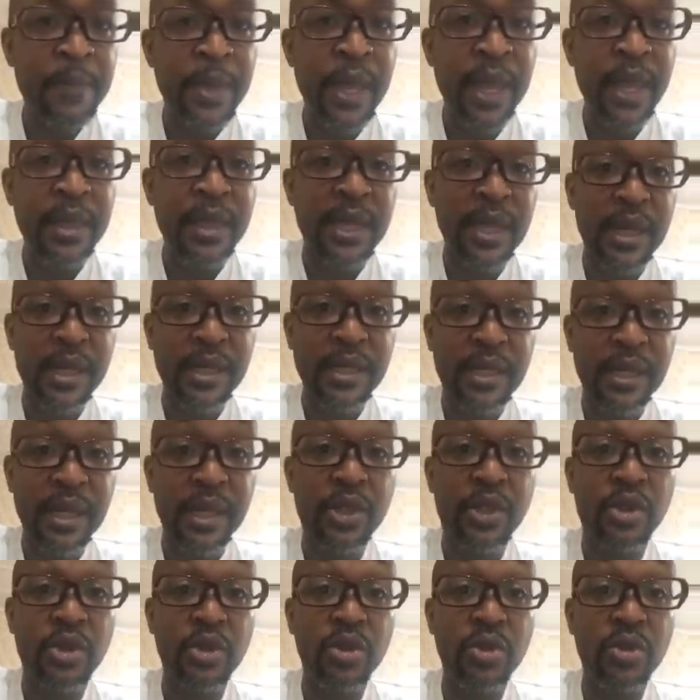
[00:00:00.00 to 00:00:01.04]
and they can
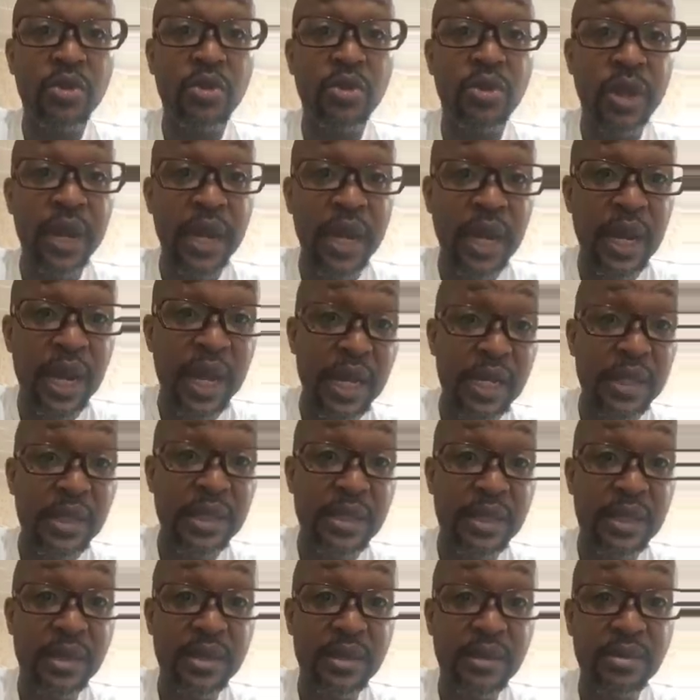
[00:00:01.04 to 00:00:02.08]
start to
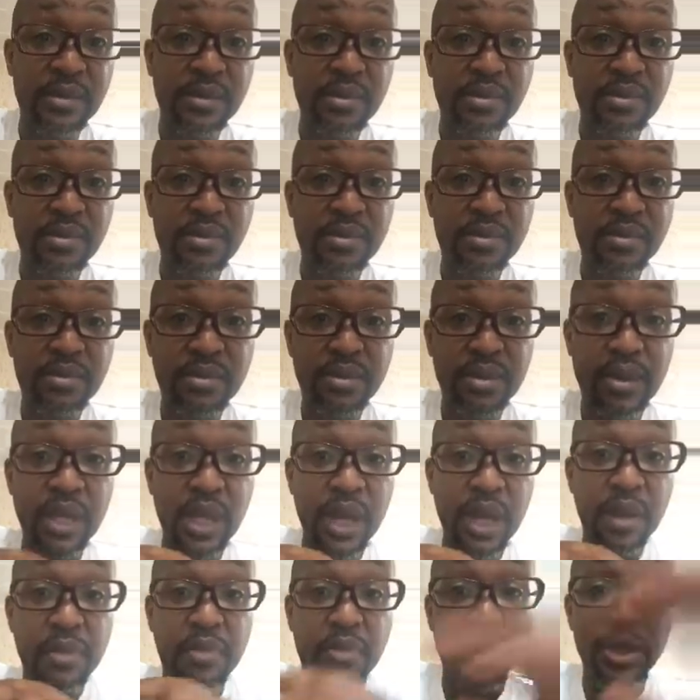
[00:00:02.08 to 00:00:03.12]
realize
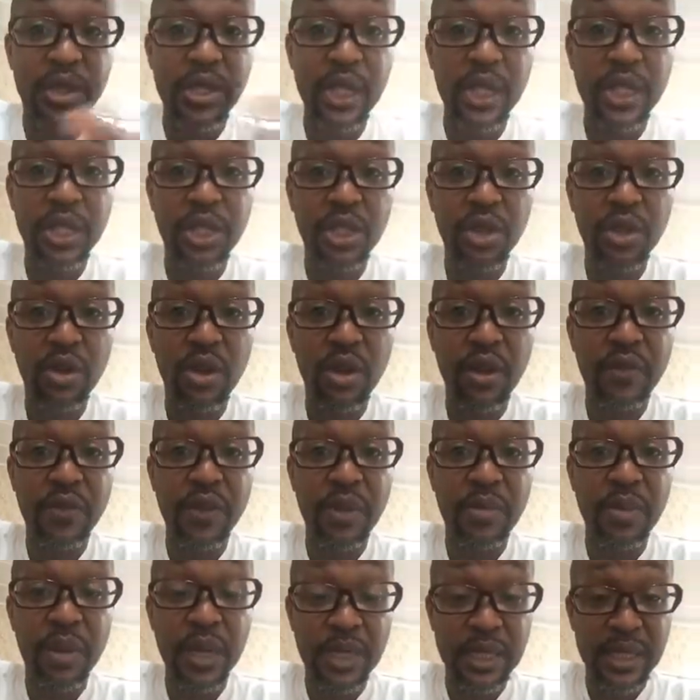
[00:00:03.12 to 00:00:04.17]
the potential of
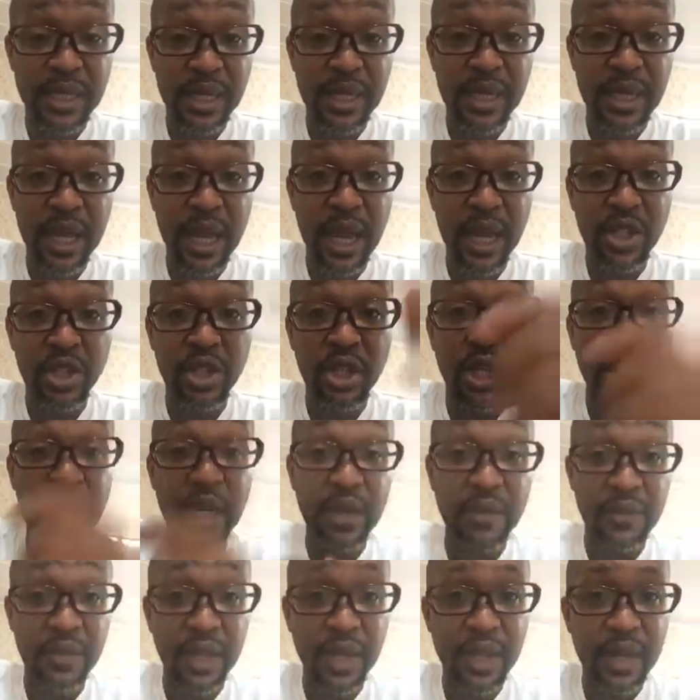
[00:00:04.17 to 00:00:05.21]
the place that they're actually
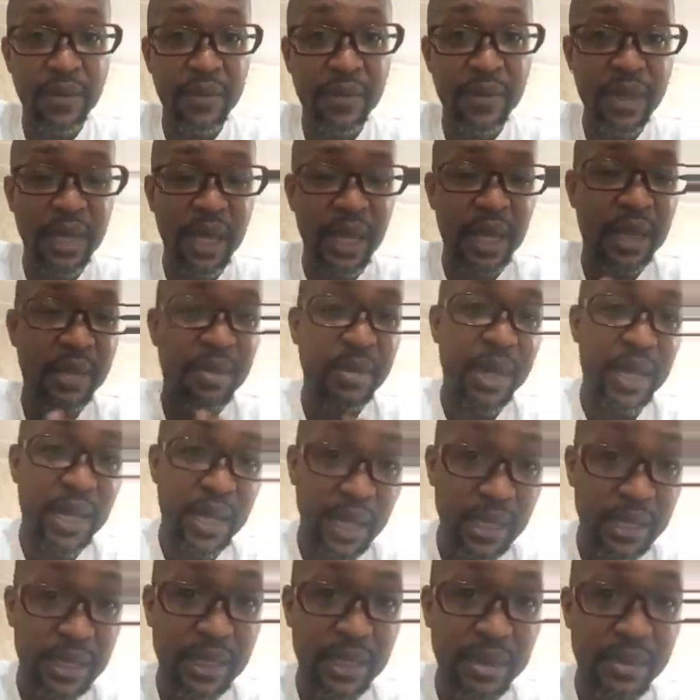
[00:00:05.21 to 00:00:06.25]
living in. That can make
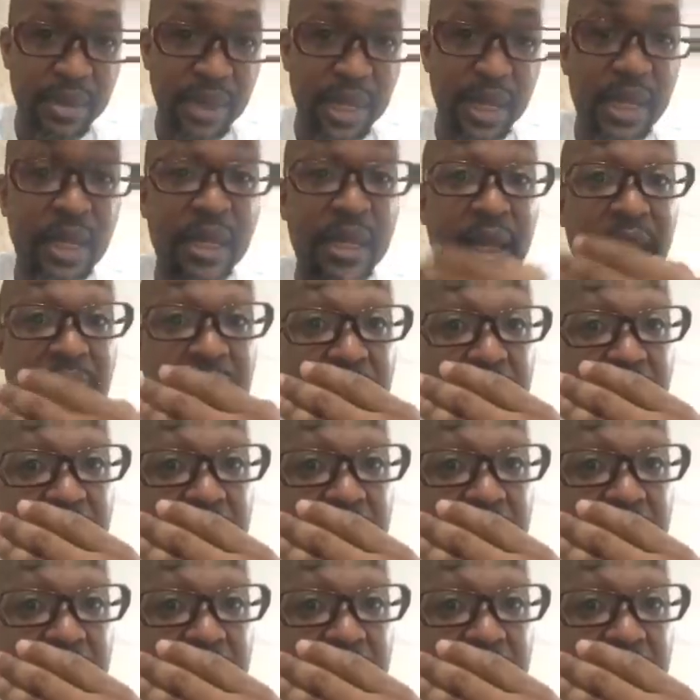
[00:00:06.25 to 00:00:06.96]
us some money, they can